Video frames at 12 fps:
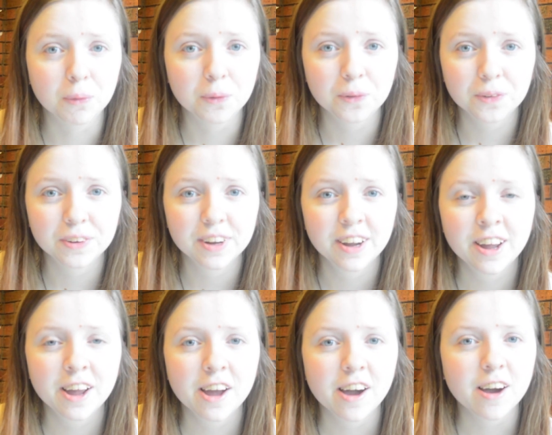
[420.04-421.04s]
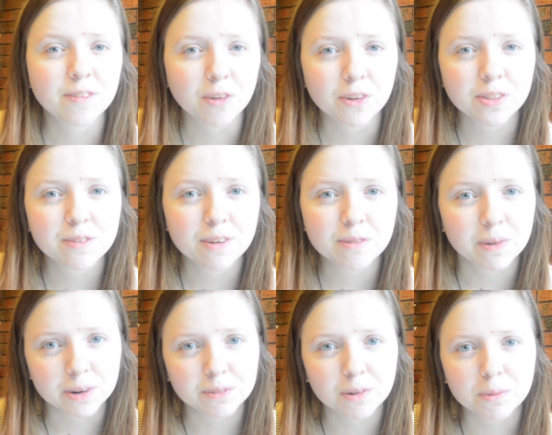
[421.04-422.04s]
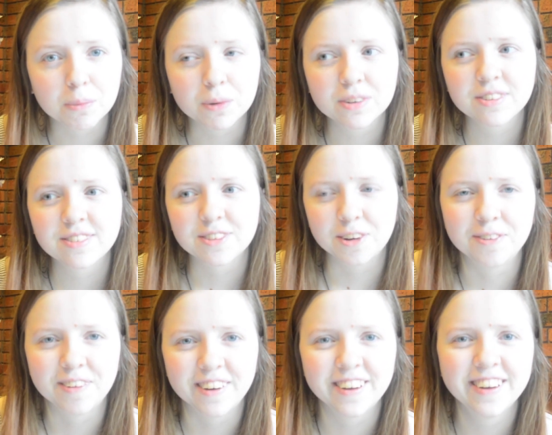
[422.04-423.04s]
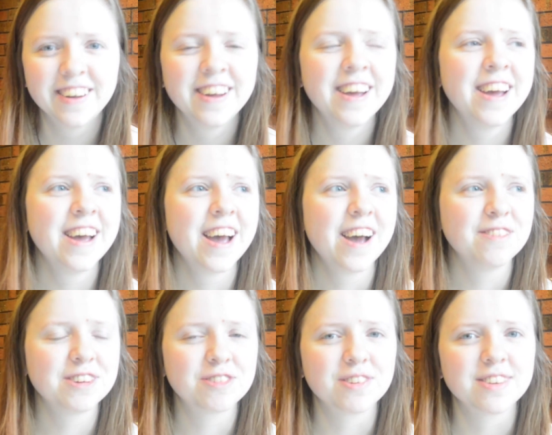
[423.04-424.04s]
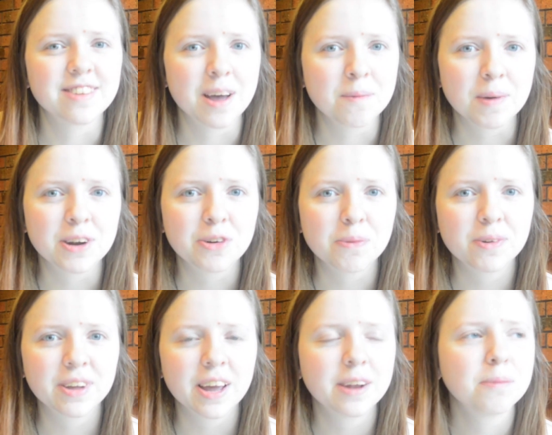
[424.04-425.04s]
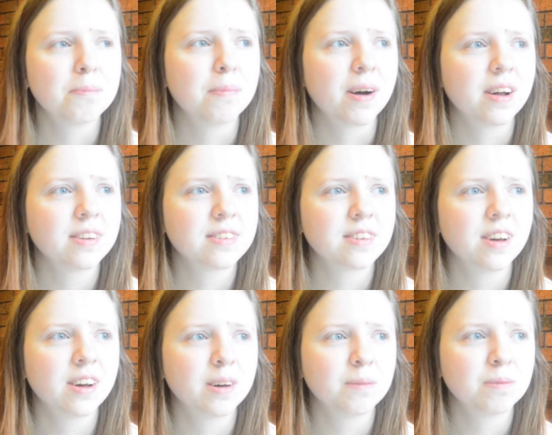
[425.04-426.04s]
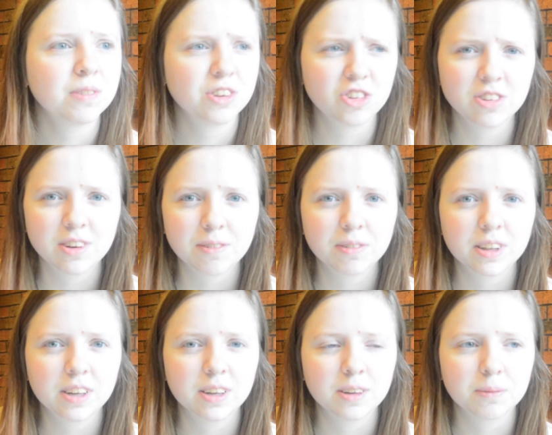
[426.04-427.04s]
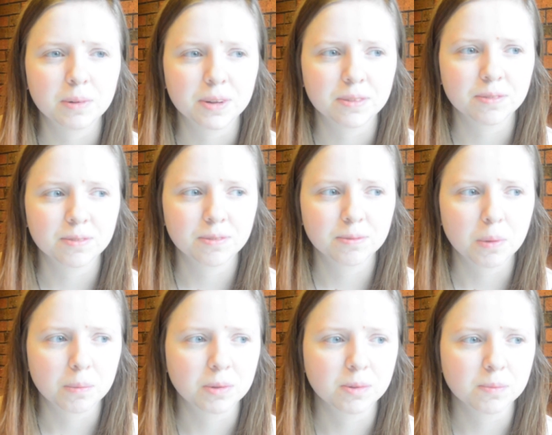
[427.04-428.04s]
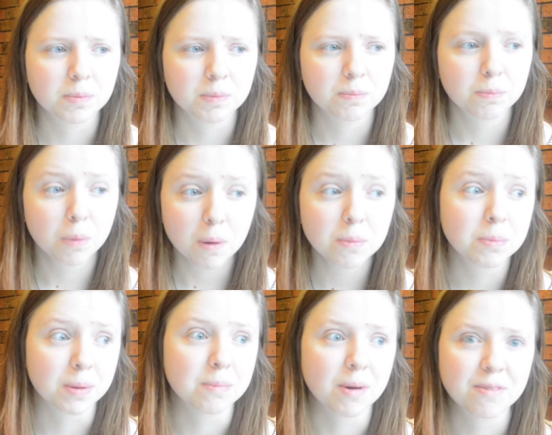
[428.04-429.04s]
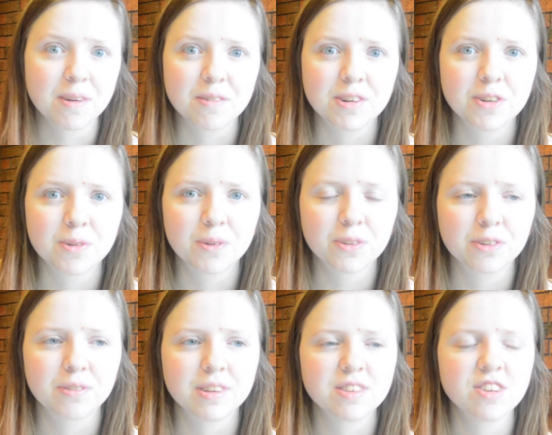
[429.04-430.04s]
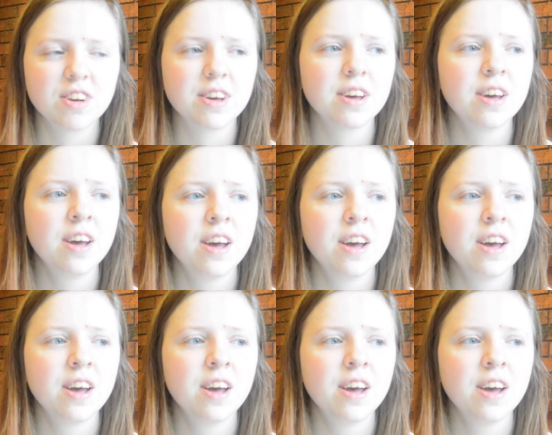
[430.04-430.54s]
Bourne. I've only read one of her books so far, which was Am I Normal Yet? But she's definitely probably my favourite new author of this year.